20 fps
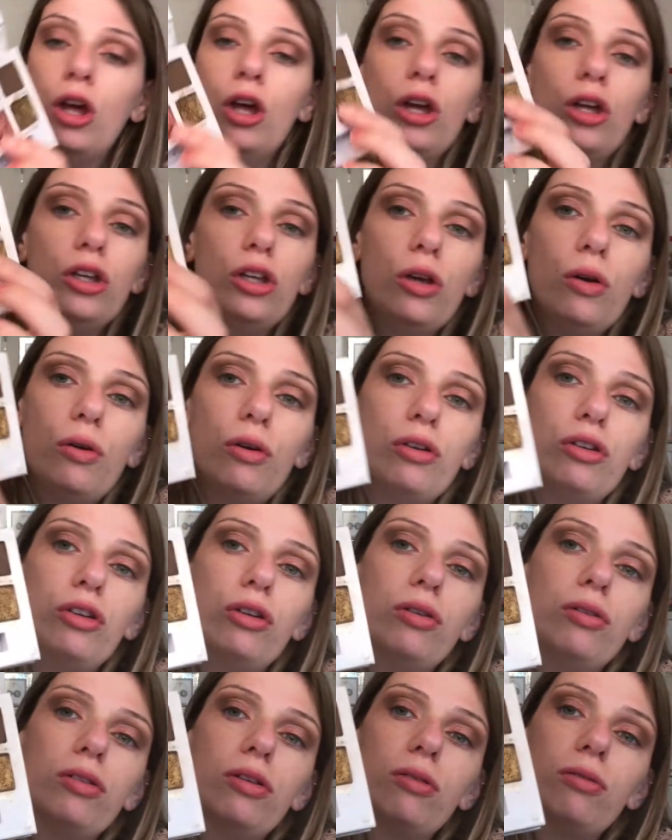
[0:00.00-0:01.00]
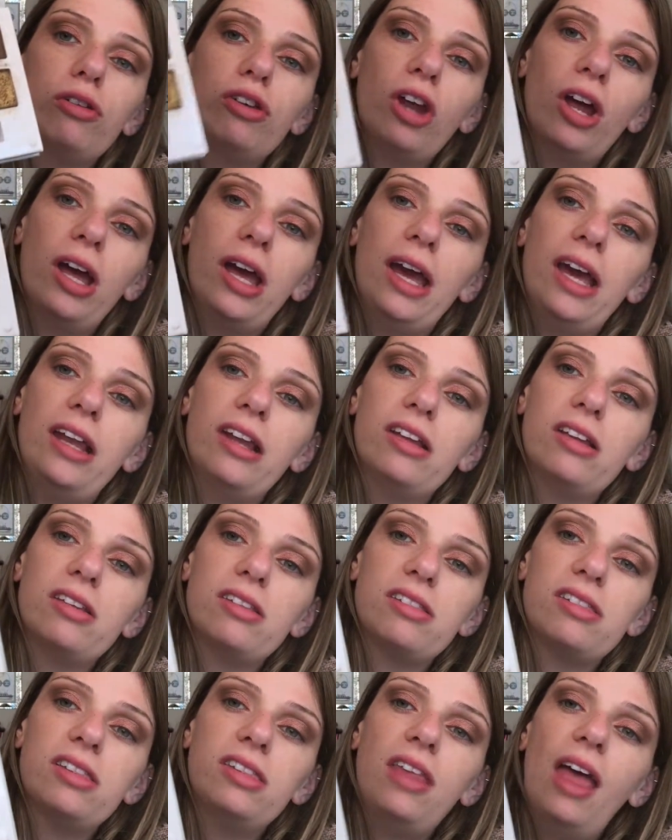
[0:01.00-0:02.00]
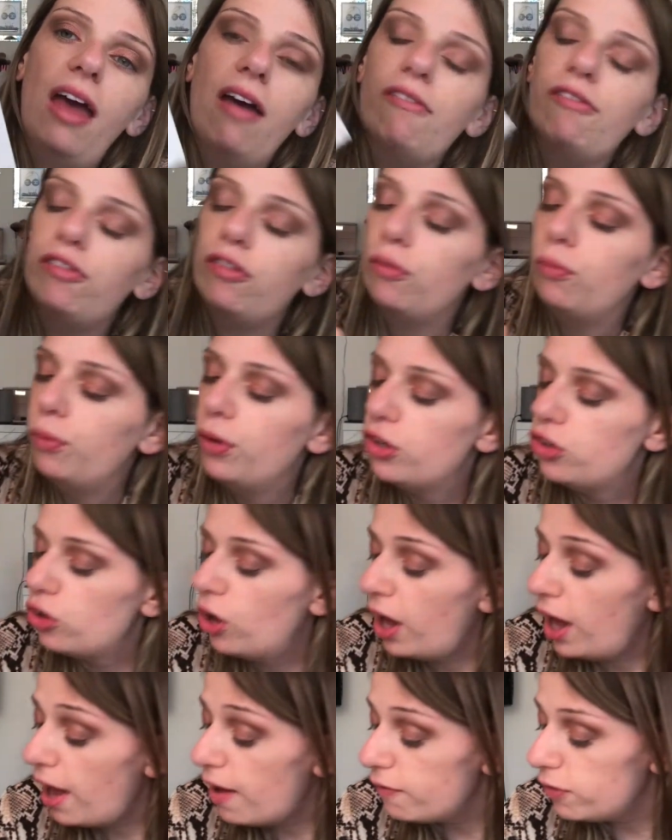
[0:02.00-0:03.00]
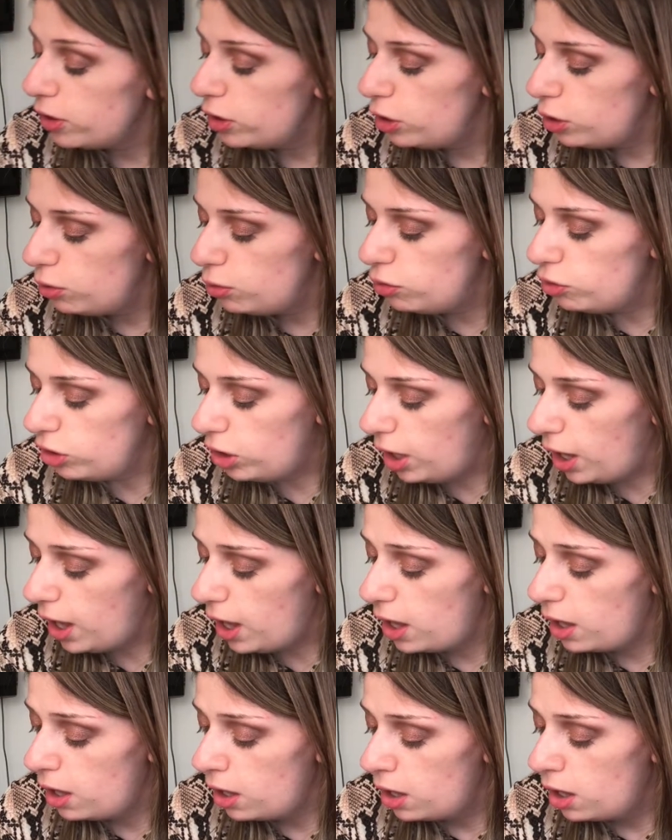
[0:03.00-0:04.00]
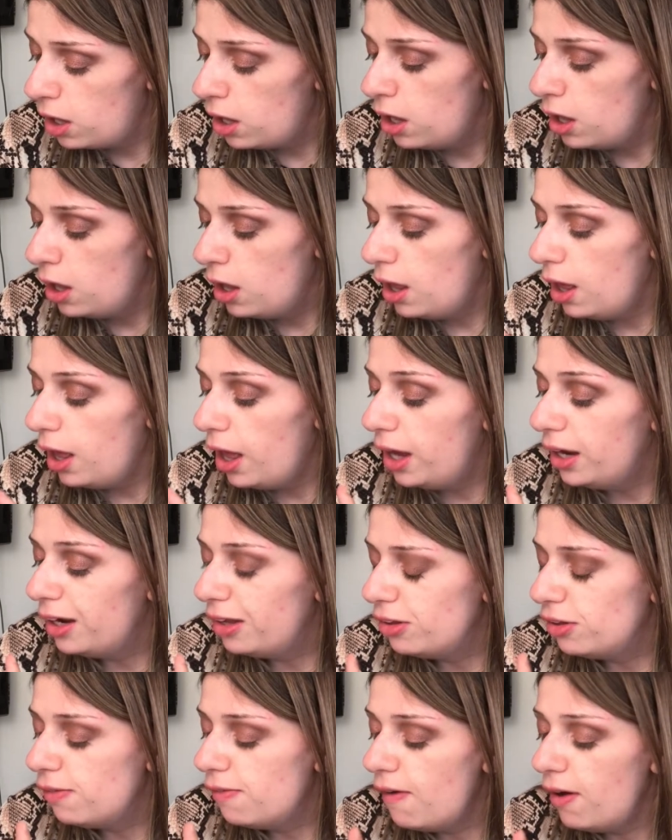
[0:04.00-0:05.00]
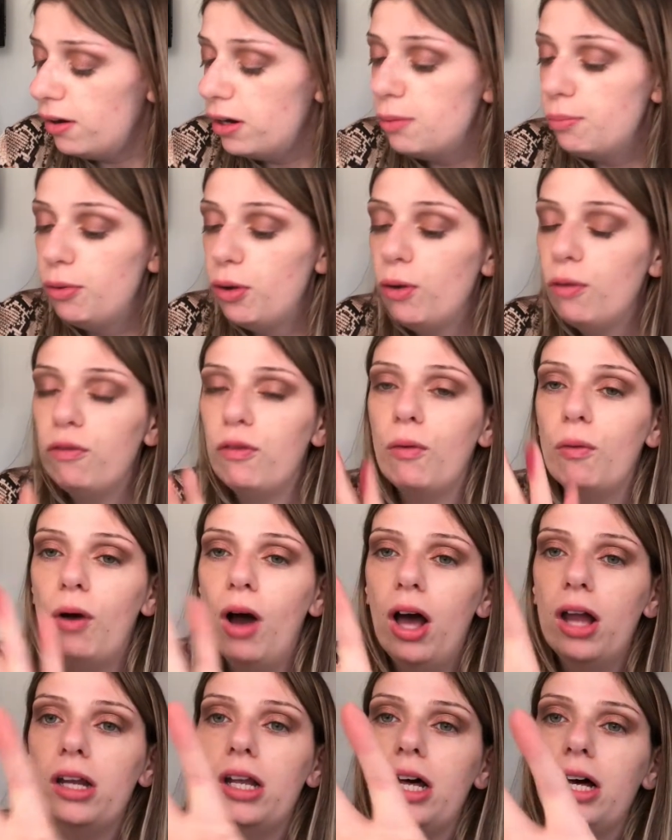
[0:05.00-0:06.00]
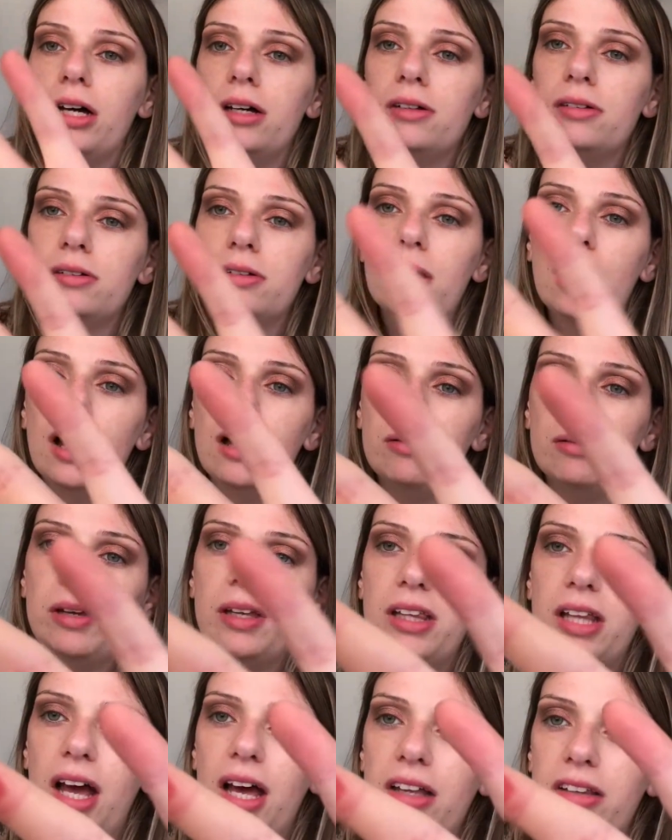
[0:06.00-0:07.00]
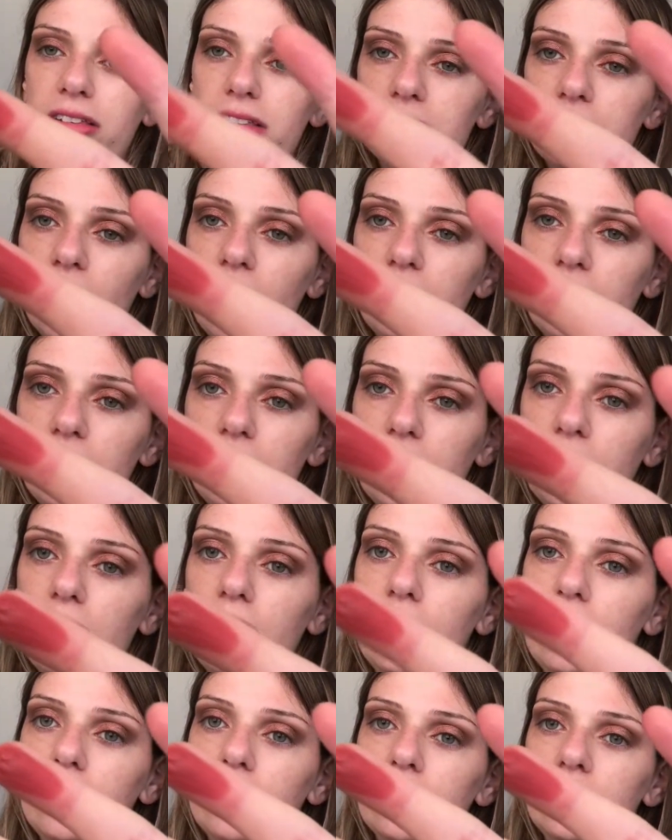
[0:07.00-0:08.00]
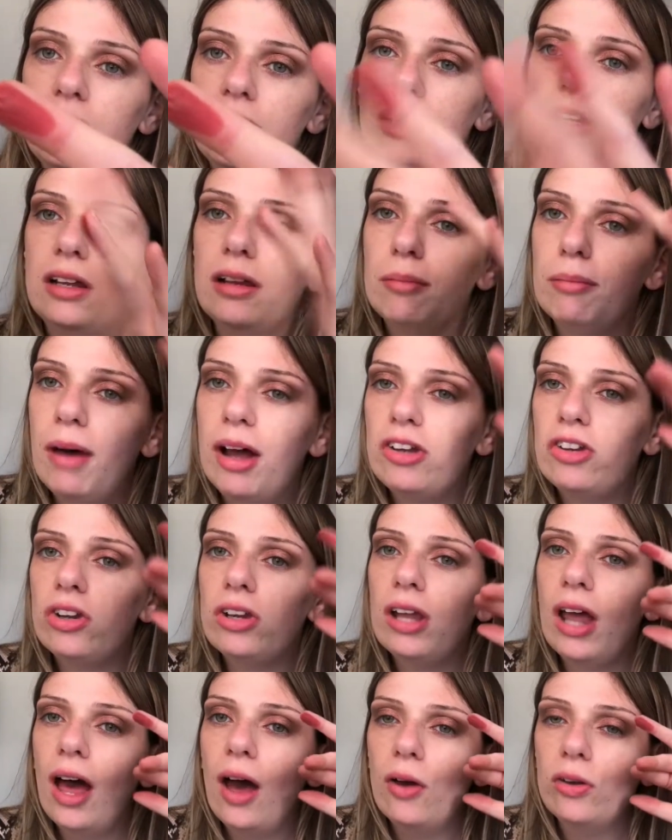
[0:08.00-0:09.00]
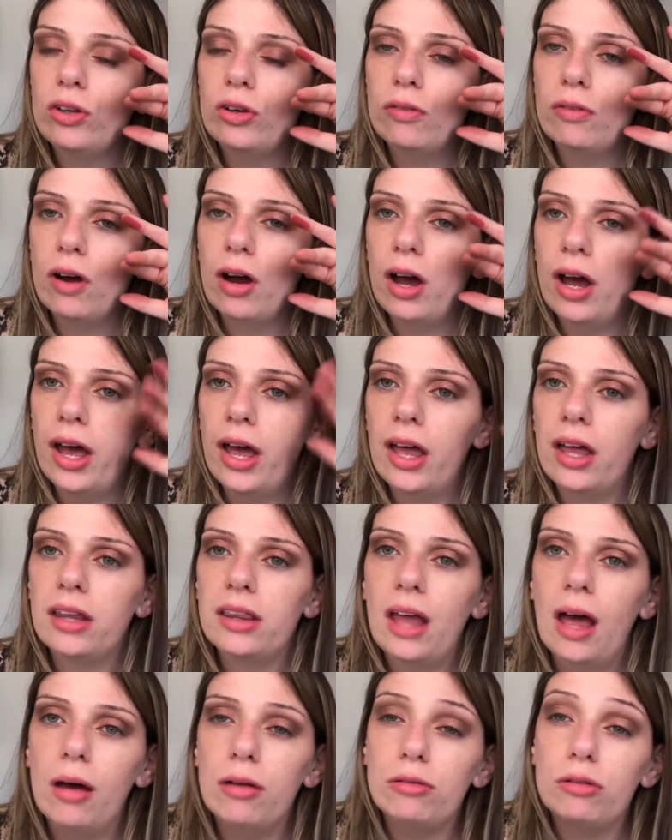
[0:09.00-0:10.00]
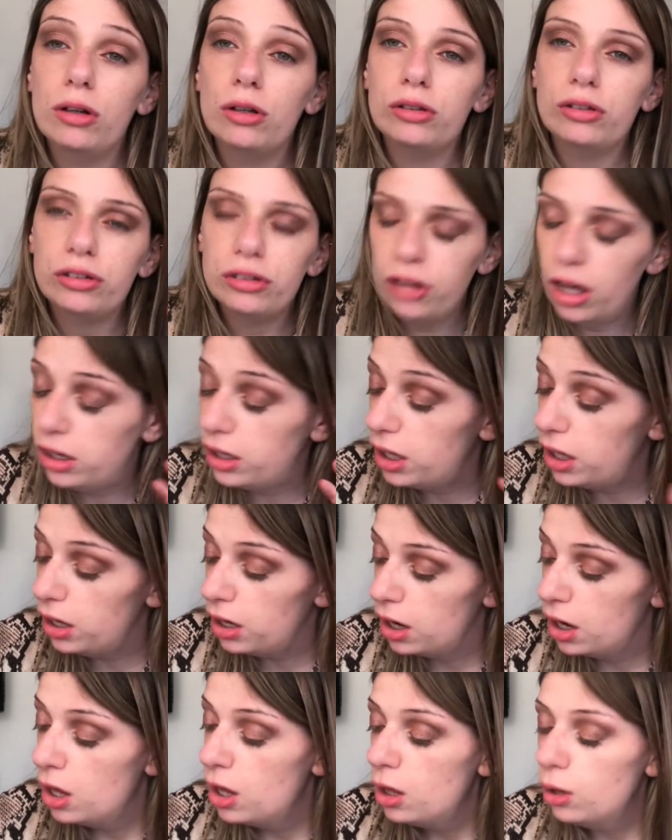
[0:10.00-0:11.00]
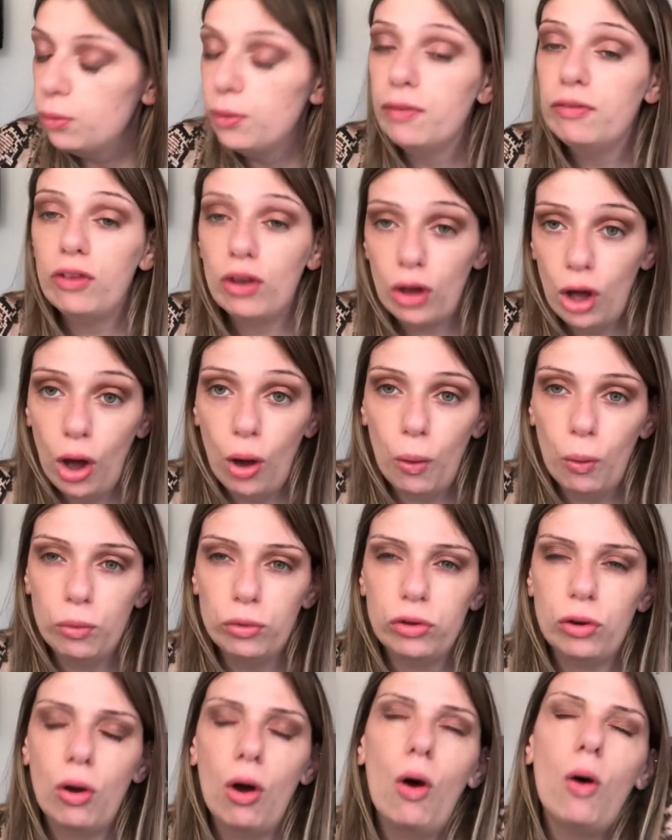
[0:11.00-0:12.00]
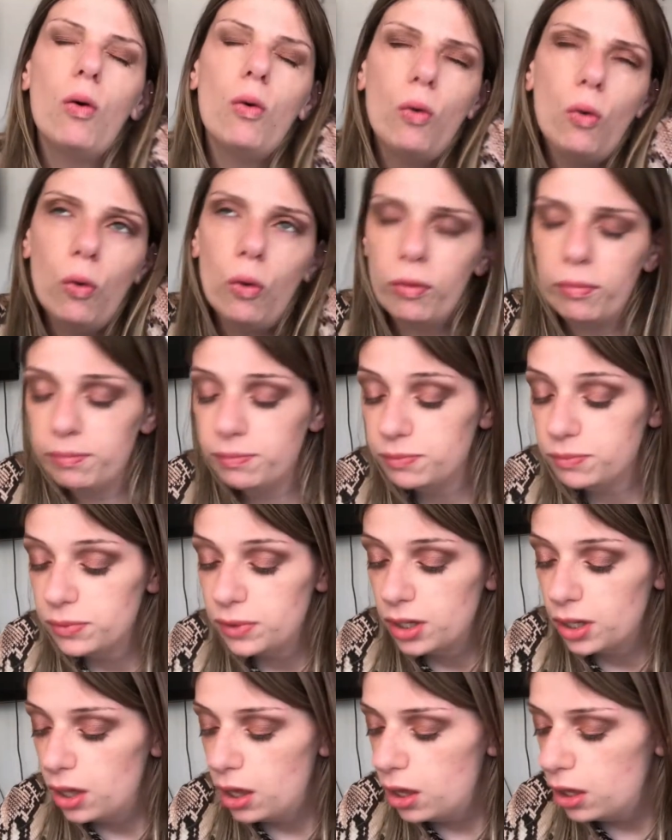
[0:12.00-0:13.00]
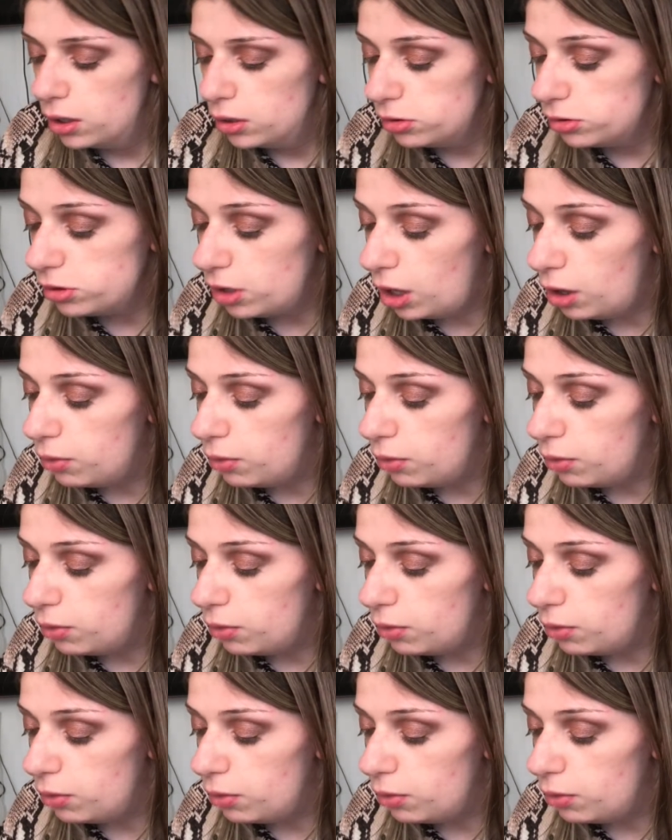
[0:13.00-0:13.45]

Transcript: you could use the shade Stev, which I haven't used yet, and it's a very beautiful colour. I mean, that is stunning, isn't it? Imagine that on your eye. That would look stunning with the gold. Oh, so